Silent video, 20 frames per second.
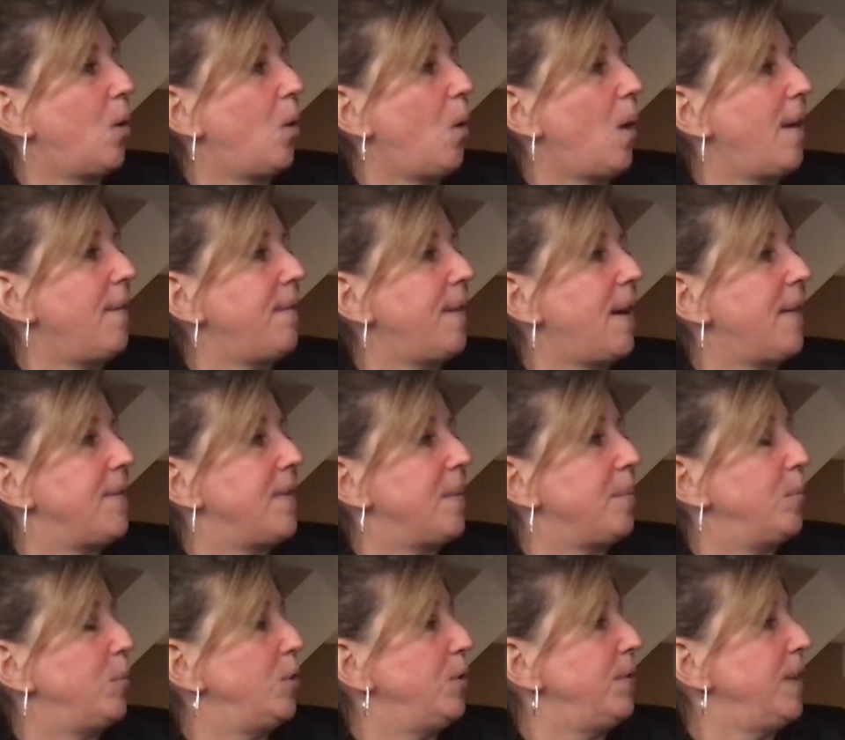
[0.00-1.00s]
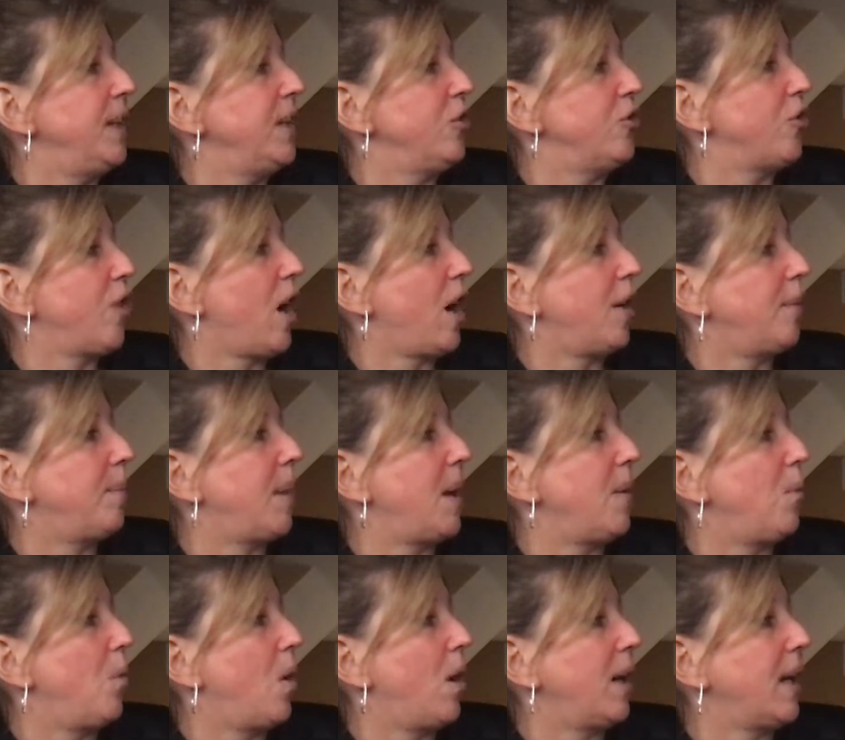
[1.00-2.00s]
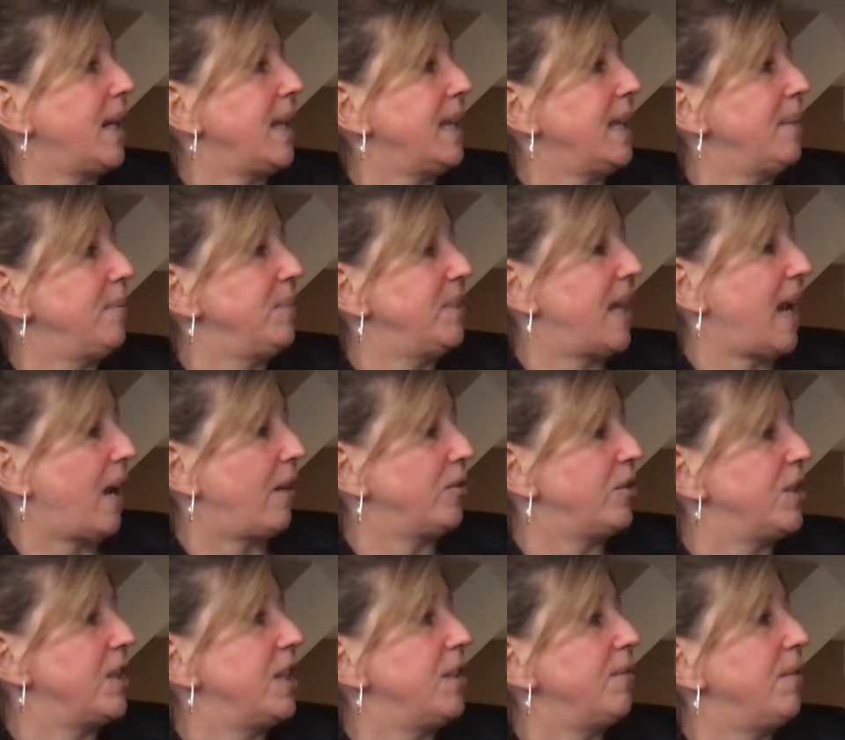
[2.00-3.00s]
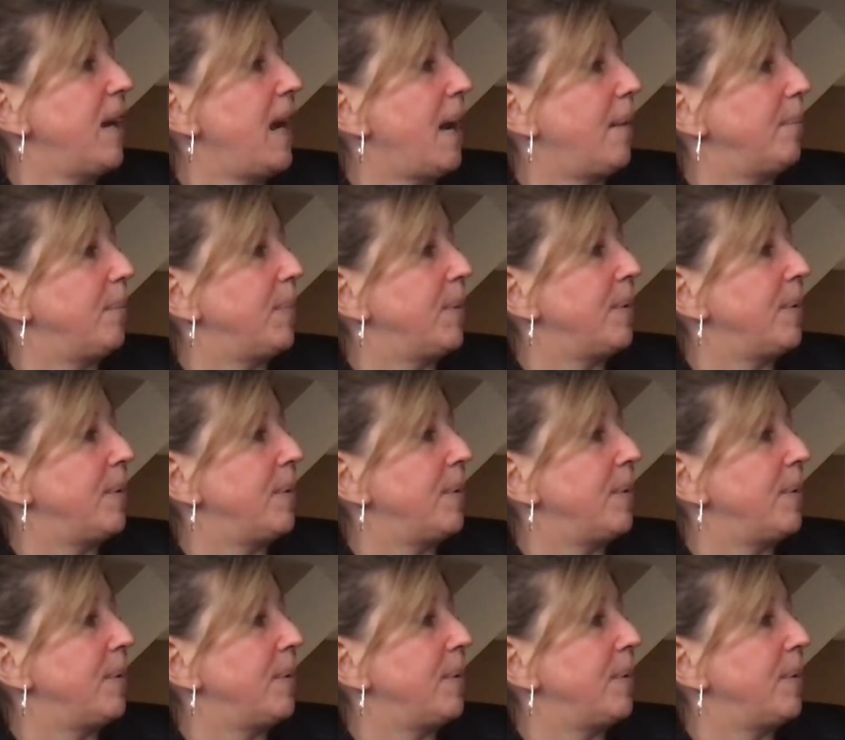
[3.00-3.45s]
off of the moving truck by walking them down to the ramp.